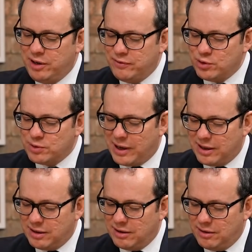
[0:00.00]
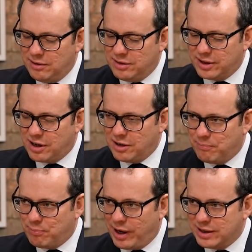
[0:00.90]
you've talked about the kind of
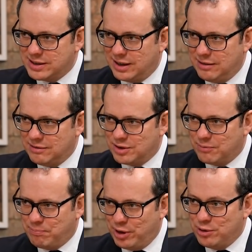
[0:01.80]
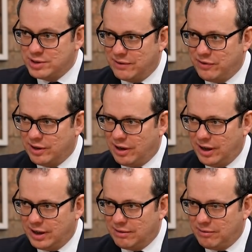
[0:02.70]
Brexit sort of boost, if you
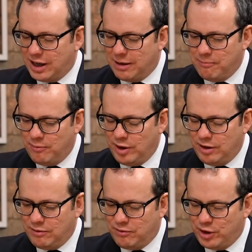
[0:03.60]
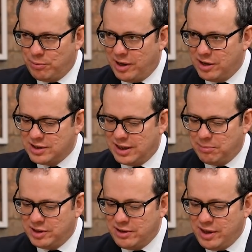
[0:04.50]
like. for you personally,
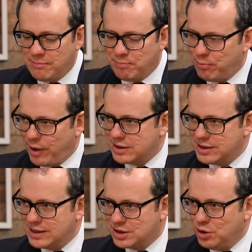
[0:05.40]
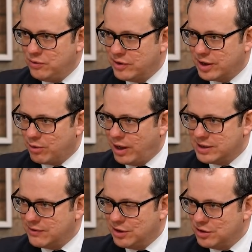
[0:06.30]
but do you think Brexit is good for the
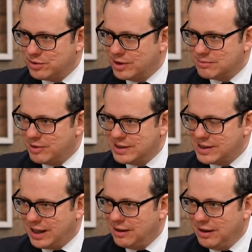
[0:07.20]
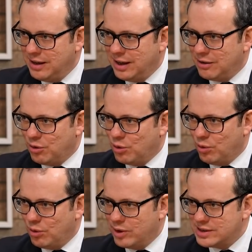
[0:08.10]
creative industries? I mean, is that,
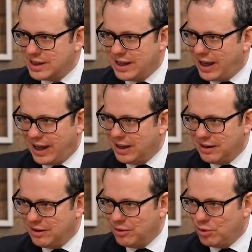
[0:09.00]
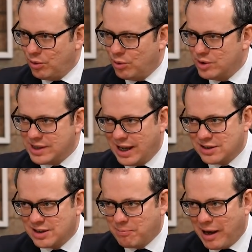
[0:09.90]
or is it
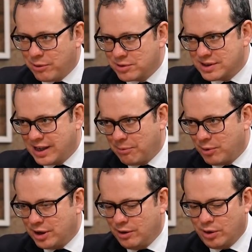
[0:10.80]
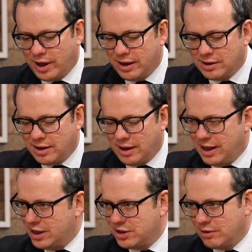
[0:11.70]
actually a backward step when you look at an
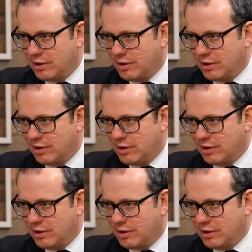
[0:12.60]
issue